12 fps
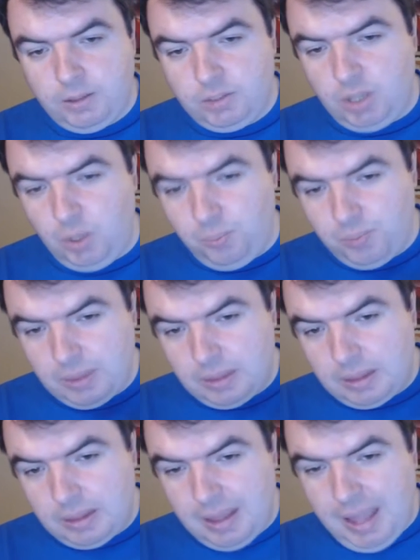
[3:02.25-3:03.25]
So,
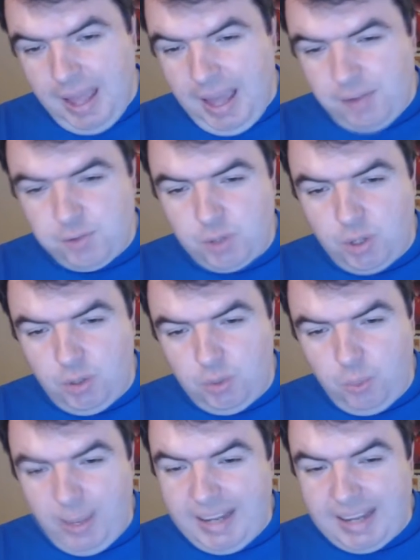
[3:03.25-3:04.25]
after all
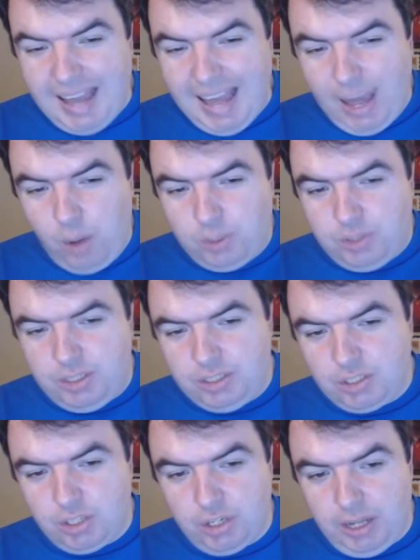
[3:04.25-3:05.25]
the wait, how did
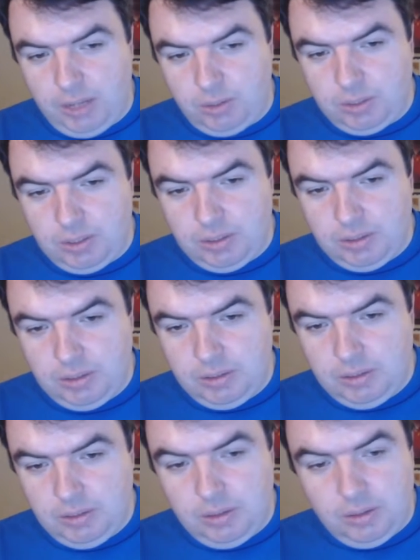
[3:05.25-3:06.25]
these turn out?
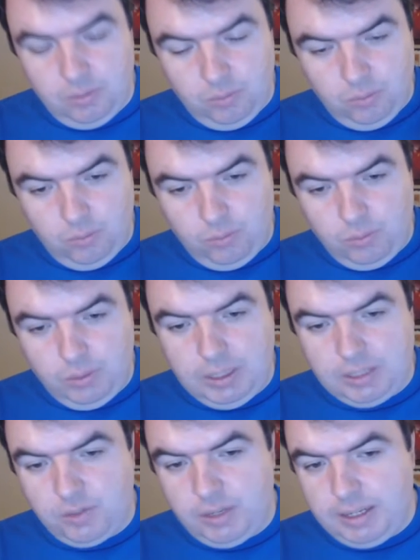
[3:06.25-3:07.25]

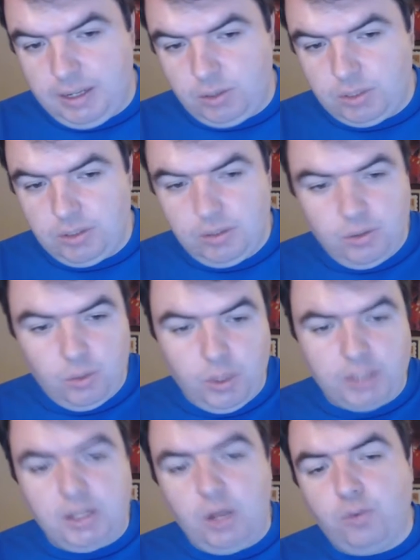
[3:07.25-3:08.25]
Let's find out.
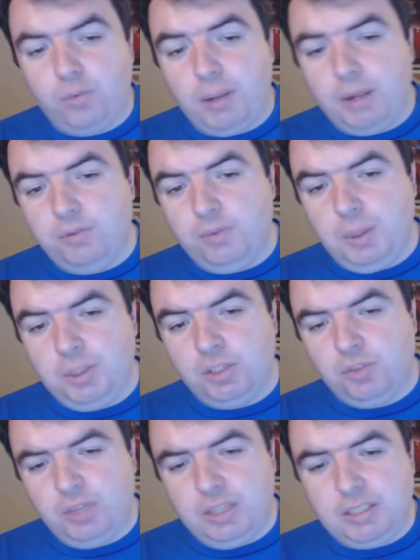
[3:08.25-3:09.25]
Quick note for my
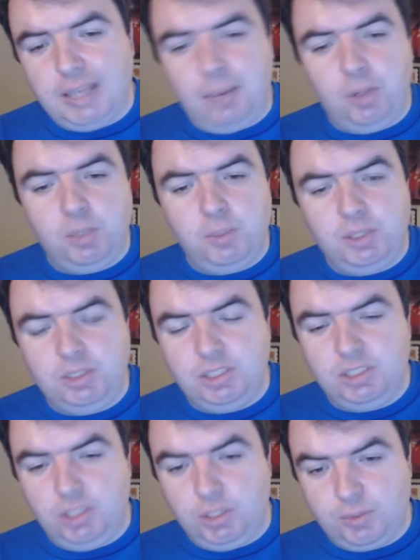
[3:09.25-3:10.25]
images for this, I'm going to be
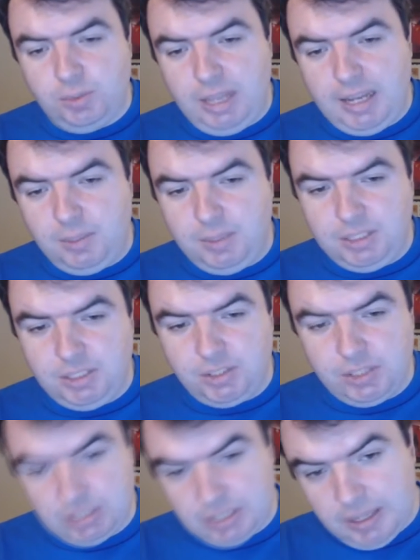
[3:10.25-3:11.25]
using stills from the anime
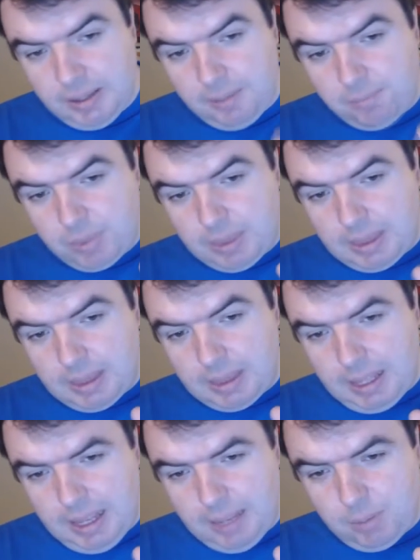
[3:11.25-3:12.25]
series.
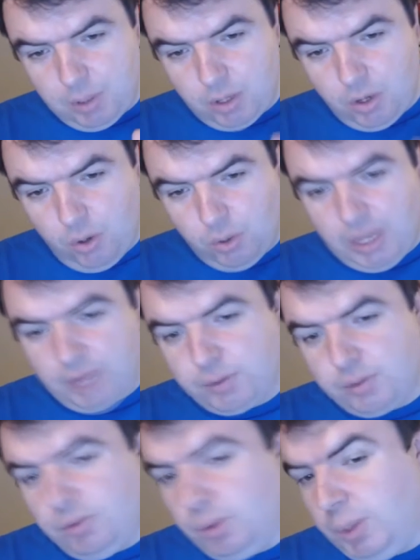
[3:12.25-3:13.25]
I'm going to hold
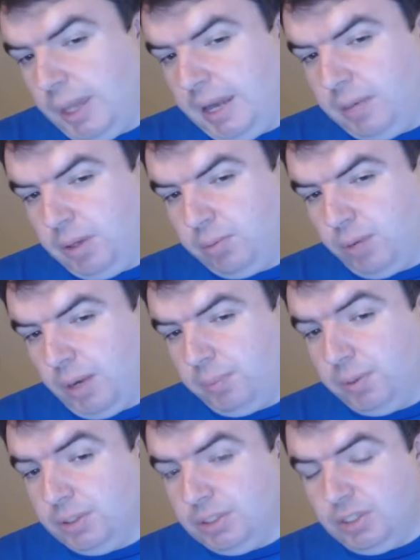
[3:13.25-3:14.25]
off on reviewing the anime
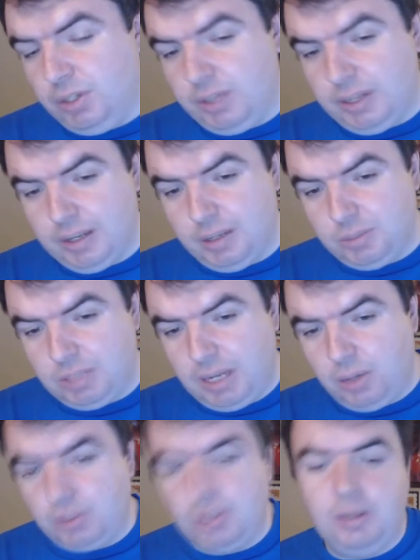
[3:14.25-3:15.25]
proper until that comes
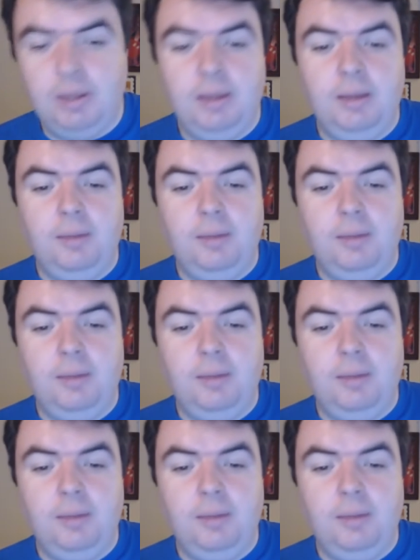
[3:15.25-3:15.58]
out.